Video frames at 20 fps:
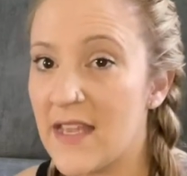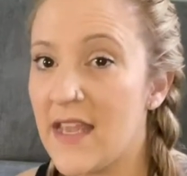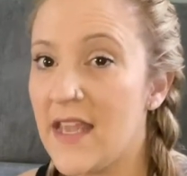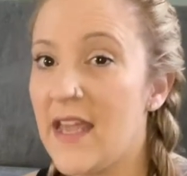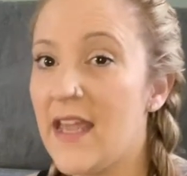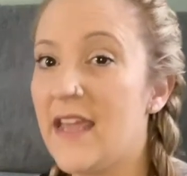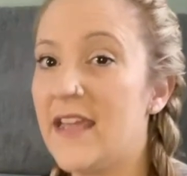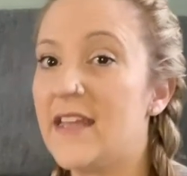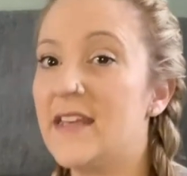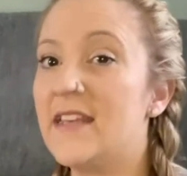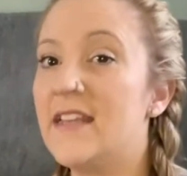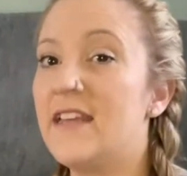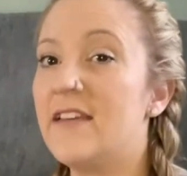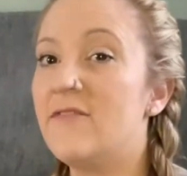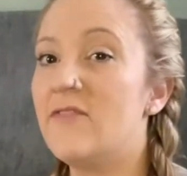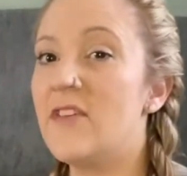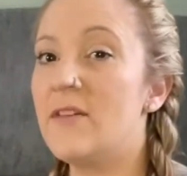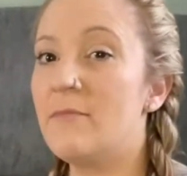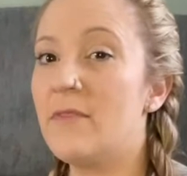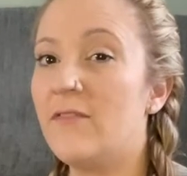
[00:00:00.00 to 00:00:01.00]
and give
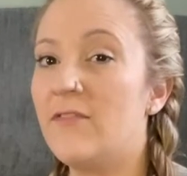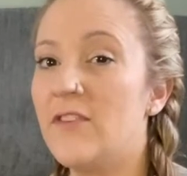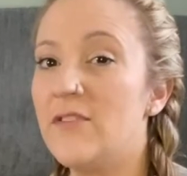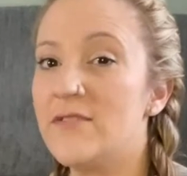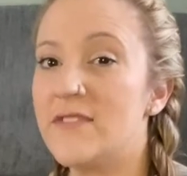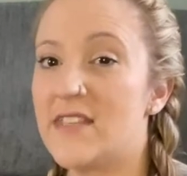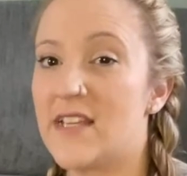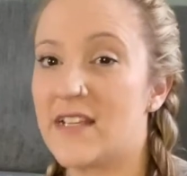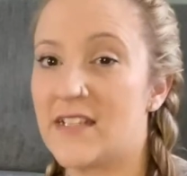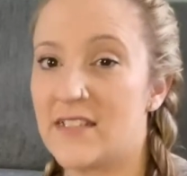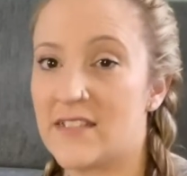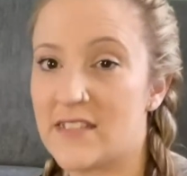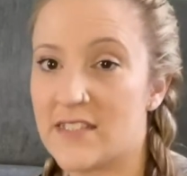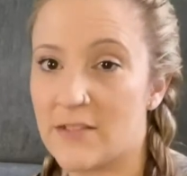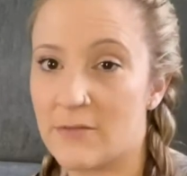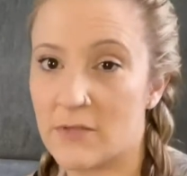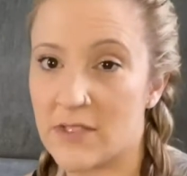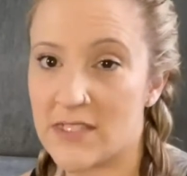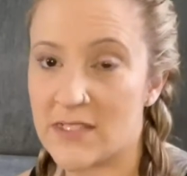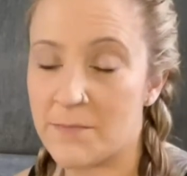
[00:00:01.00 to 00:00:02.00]
them a few seconds to
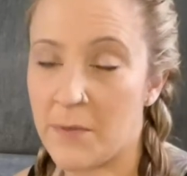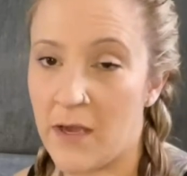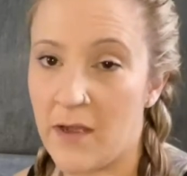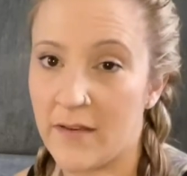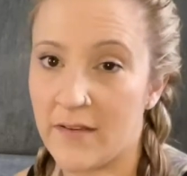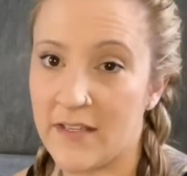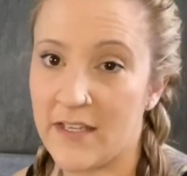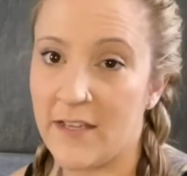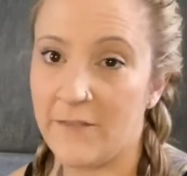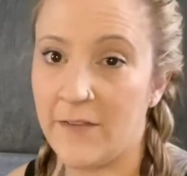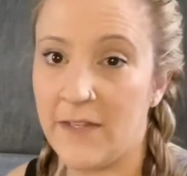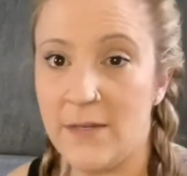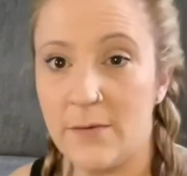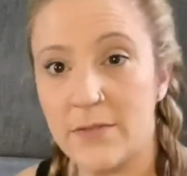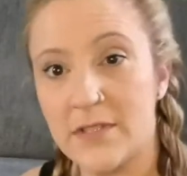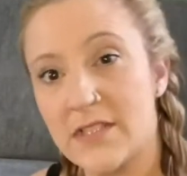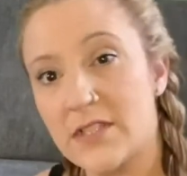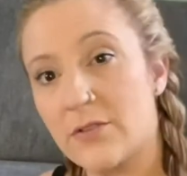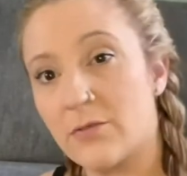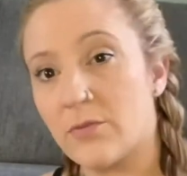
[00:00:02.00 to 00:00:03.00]
respond. If he
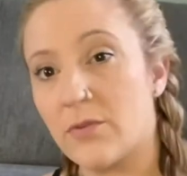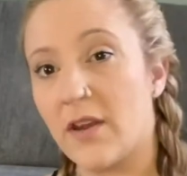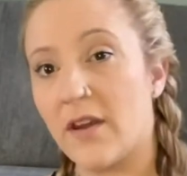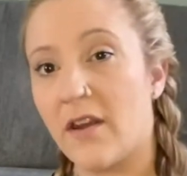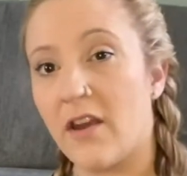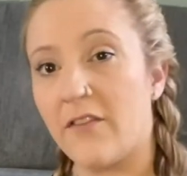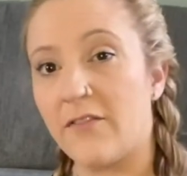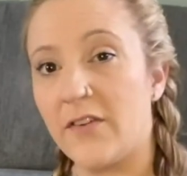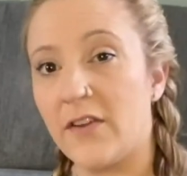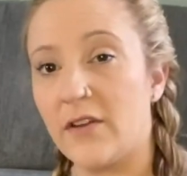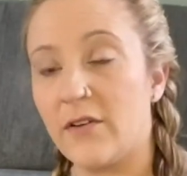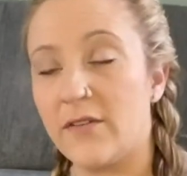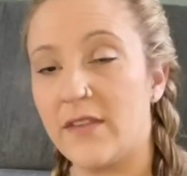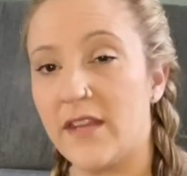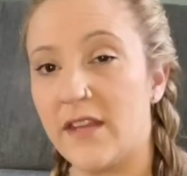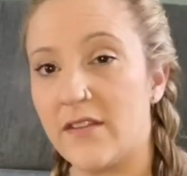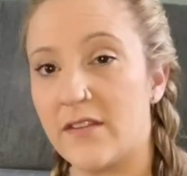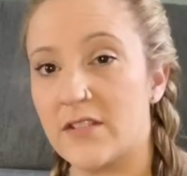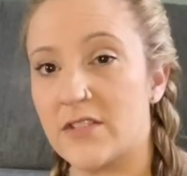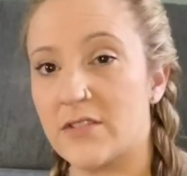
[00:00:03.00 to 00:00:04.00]
were to run off and go the
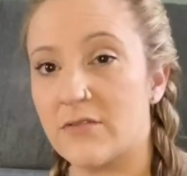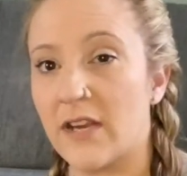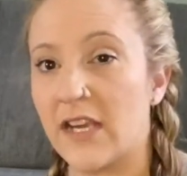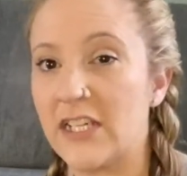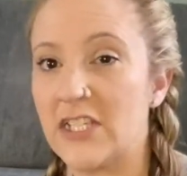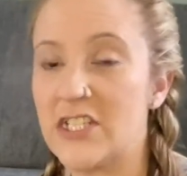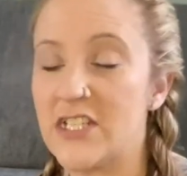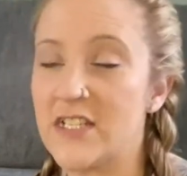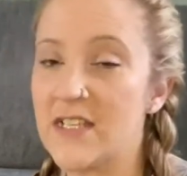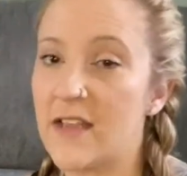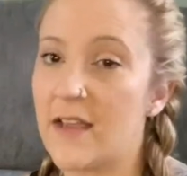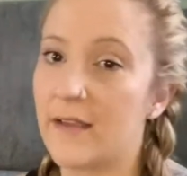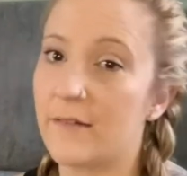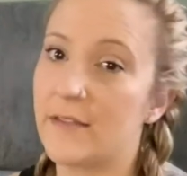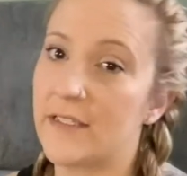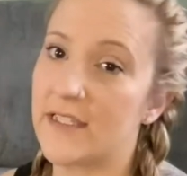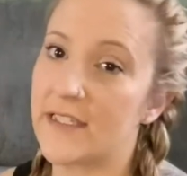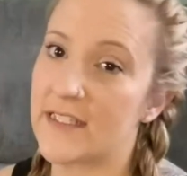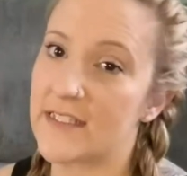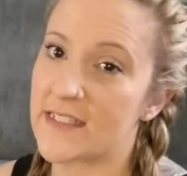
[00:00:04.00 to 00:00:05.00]
other direction, I would
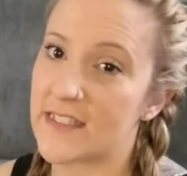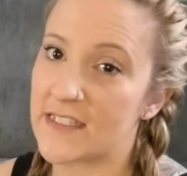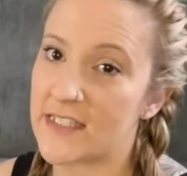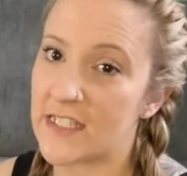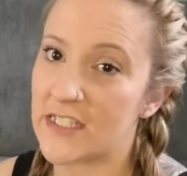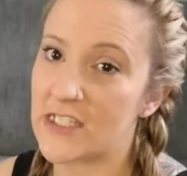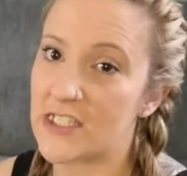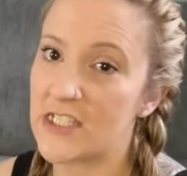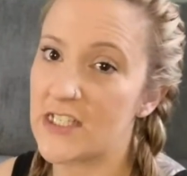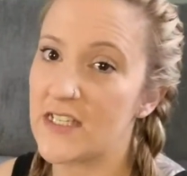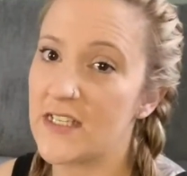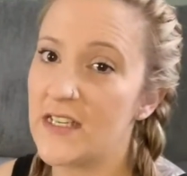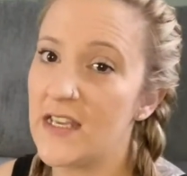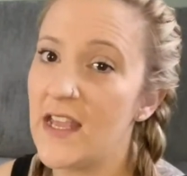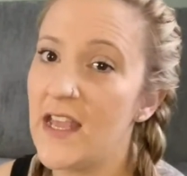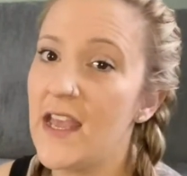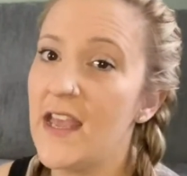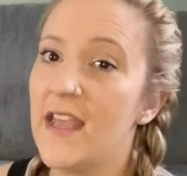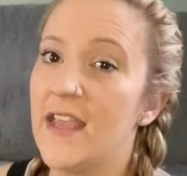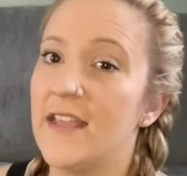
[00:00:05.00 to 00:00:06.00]
get his attention
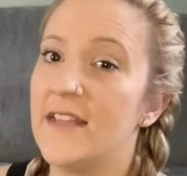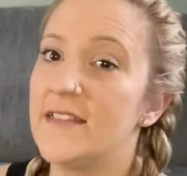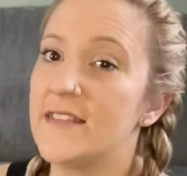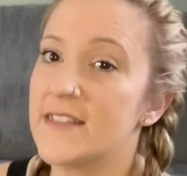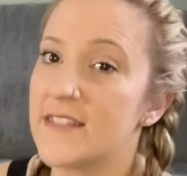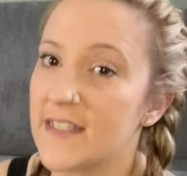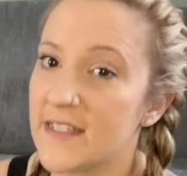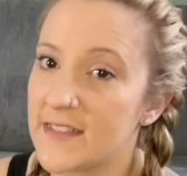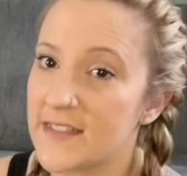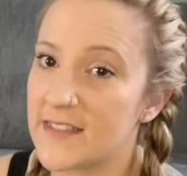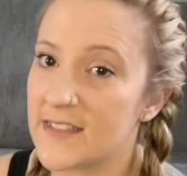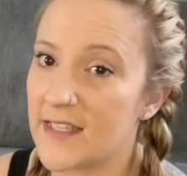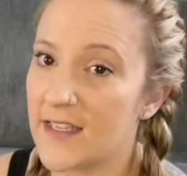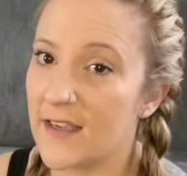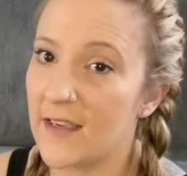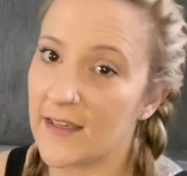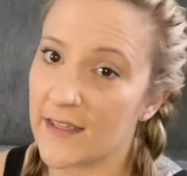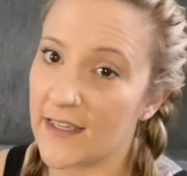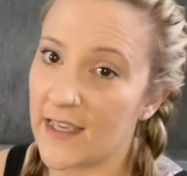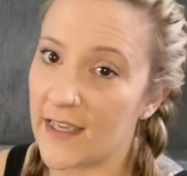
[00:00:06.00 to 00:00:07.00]
and say sit
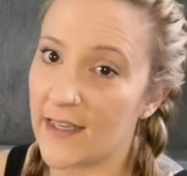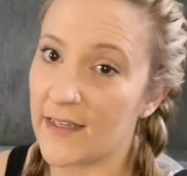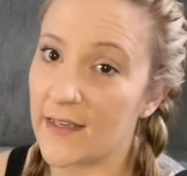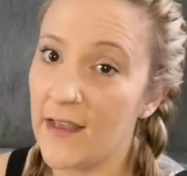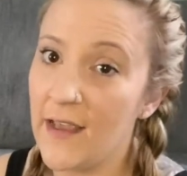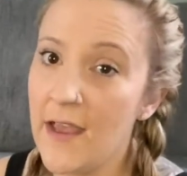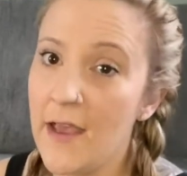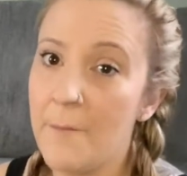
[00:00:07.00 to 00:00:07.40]
again.